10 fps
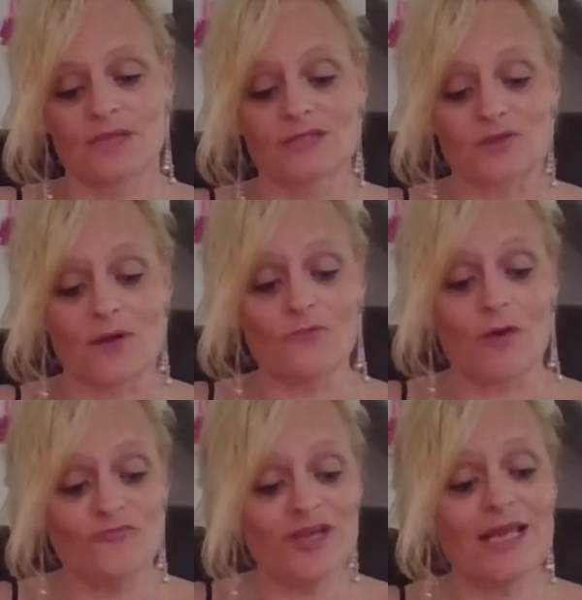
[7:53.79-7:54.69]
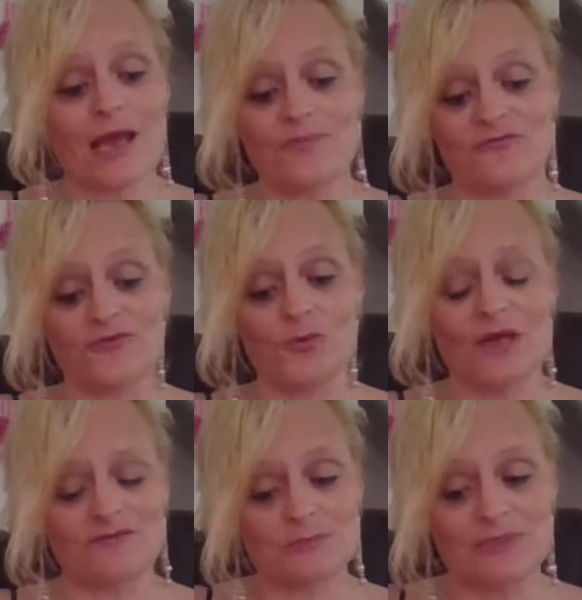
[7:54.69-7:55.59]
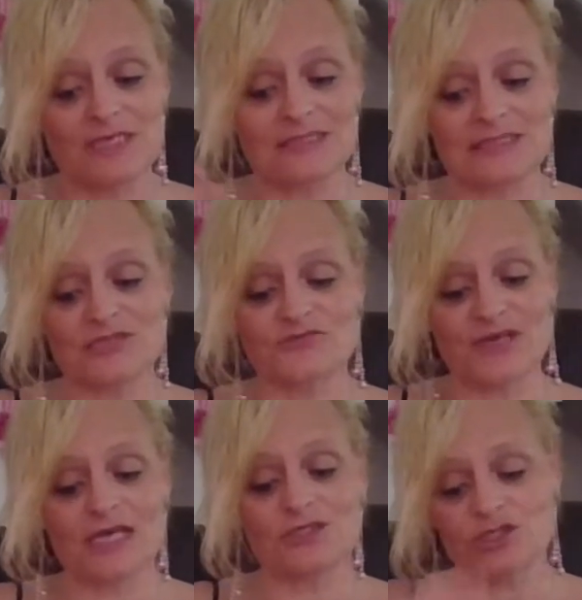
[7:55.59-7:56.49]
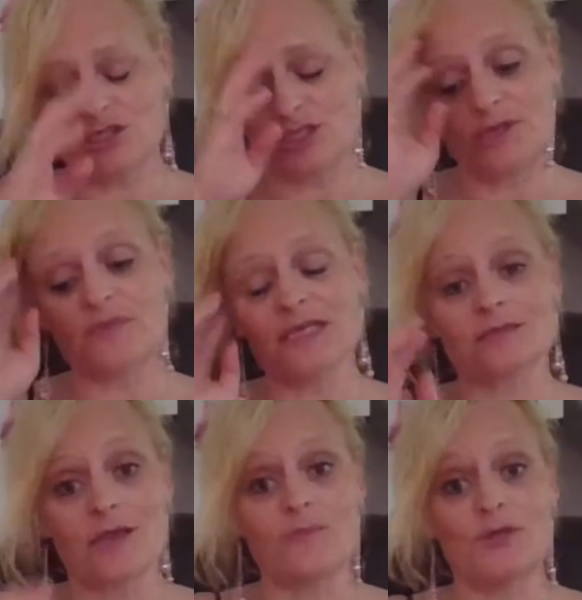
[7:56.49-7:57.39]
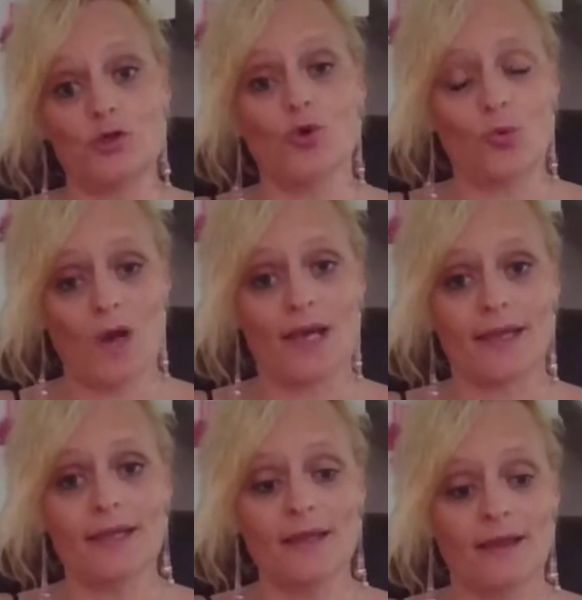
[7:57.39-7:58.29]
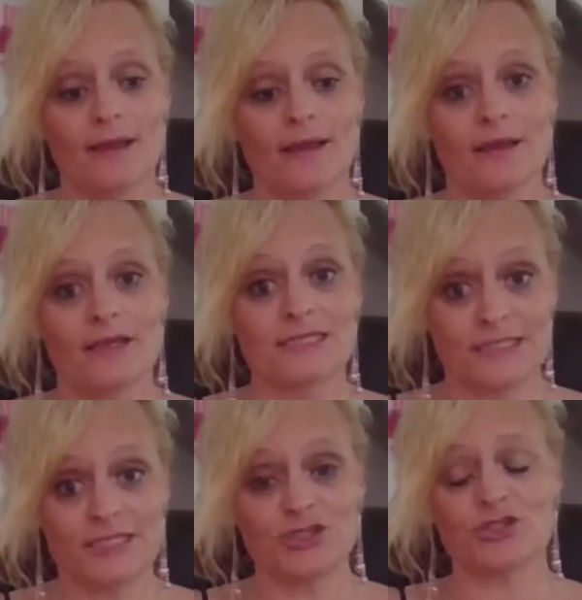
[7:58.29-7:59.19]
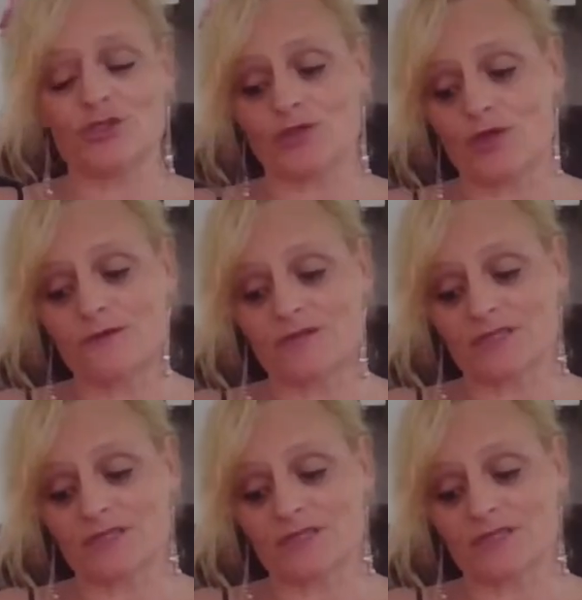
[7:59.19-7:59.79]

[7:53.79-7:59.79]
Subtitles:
So I'm really happy for you, Aries, because this relationship that is coming your way teaches you those